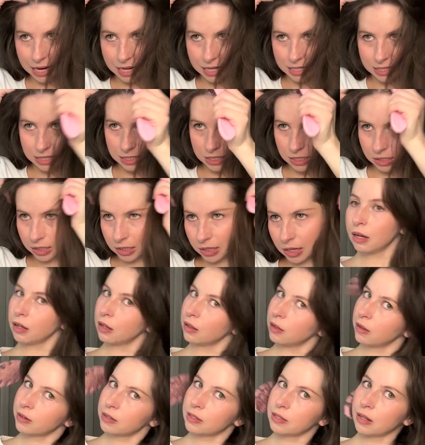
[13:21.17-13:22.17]
It
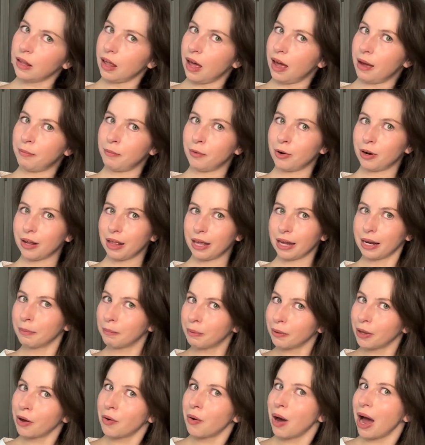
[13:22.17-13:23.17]
looks a lot more like a
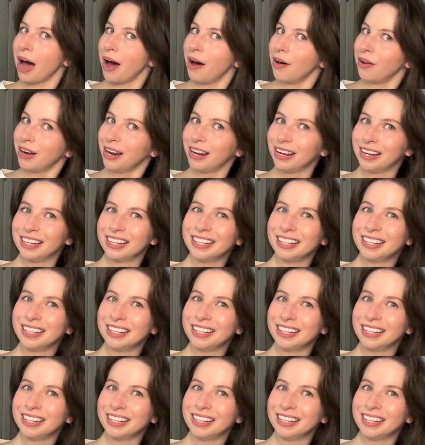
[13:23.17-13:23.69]
blowout